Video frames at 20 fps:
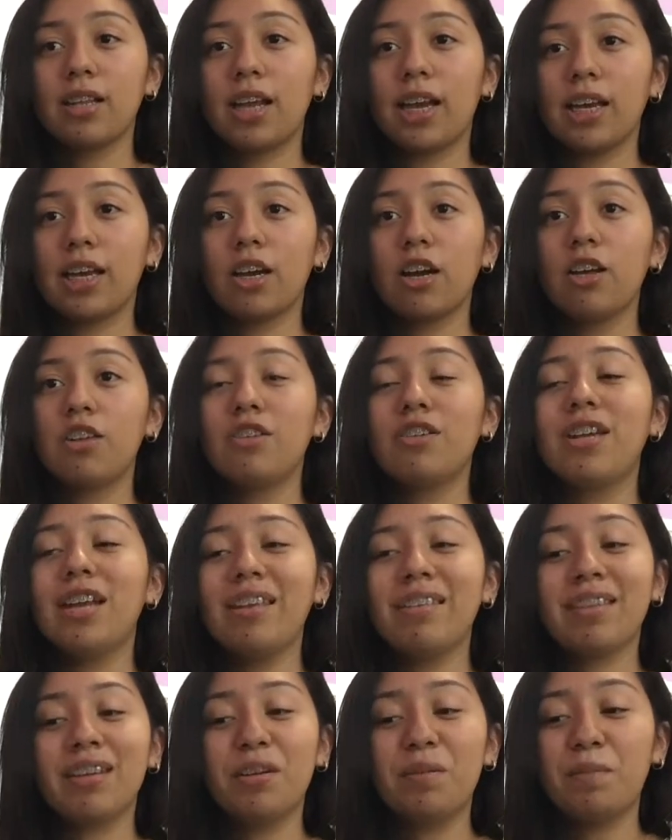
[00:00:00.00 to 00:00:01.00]
Like,
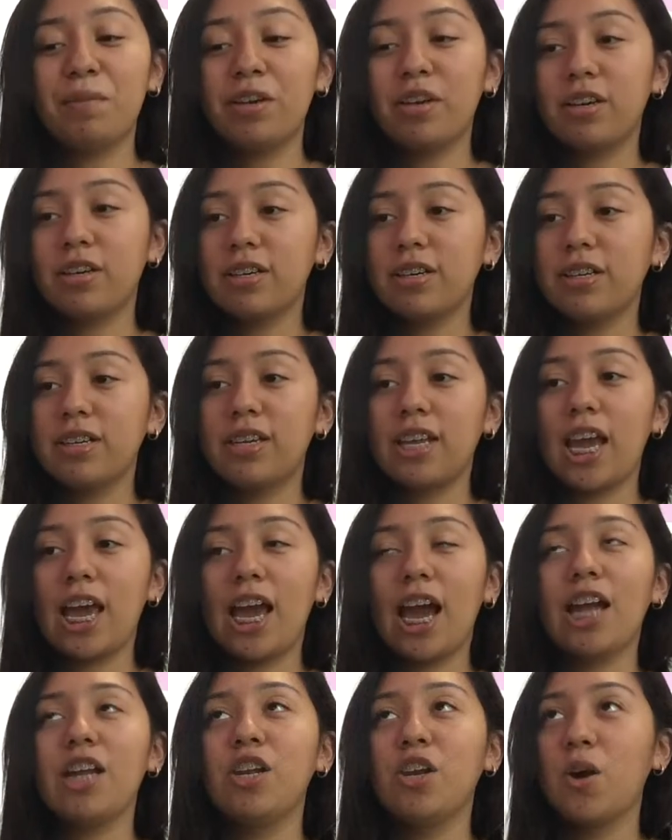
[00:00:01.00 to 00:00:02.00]
today's gonna be a good
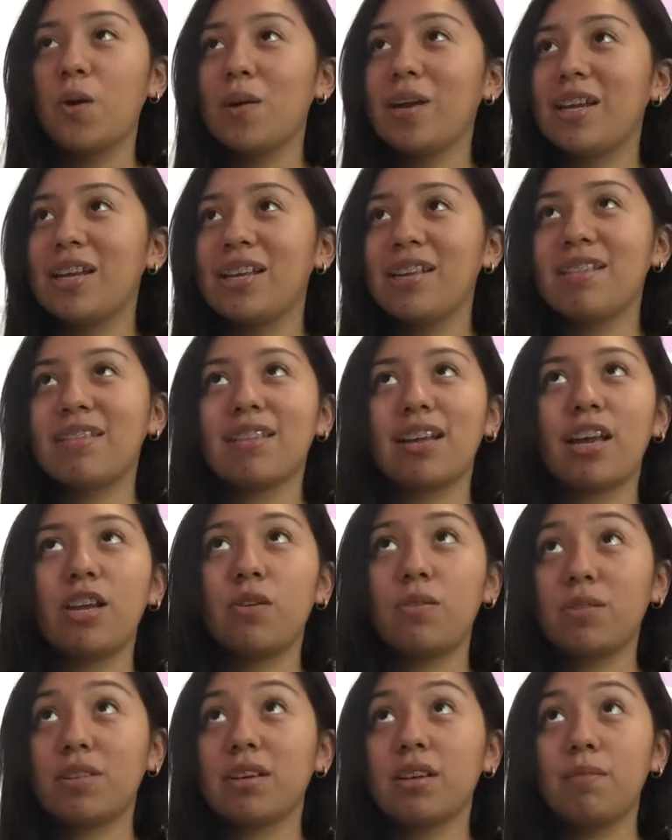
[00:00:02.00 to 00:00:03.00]
day. I know it is. I
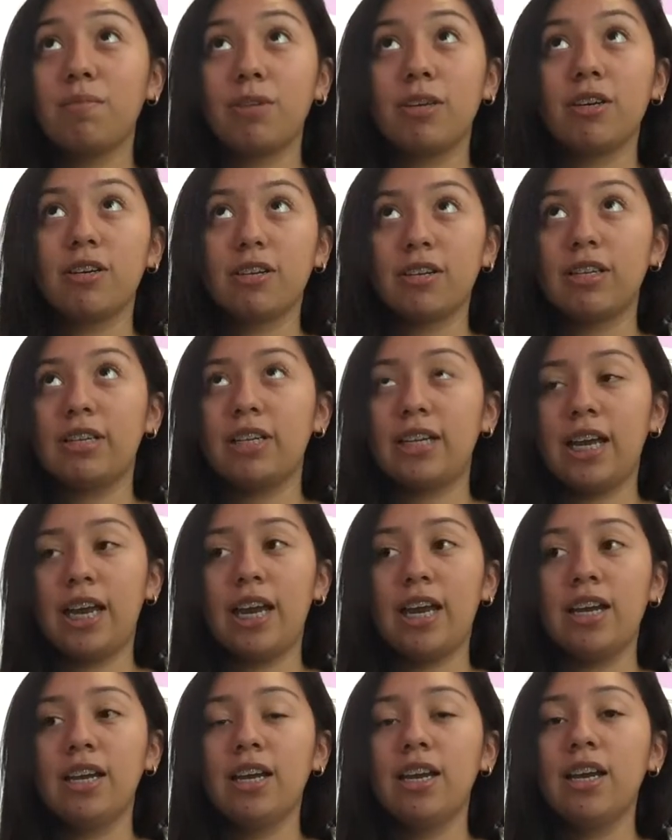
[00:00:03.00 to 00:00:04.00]
know it's gonna be a good
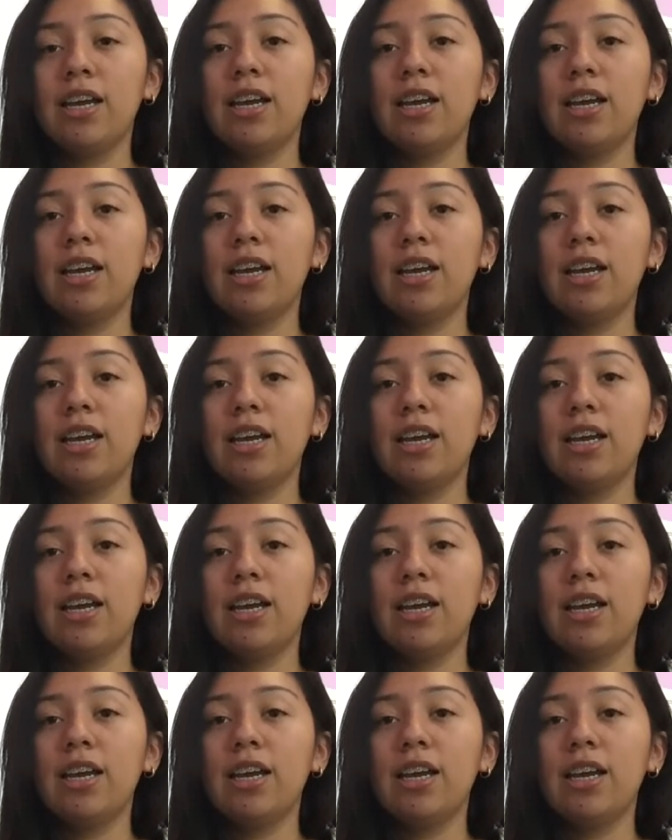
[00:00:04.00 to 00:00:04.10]
day.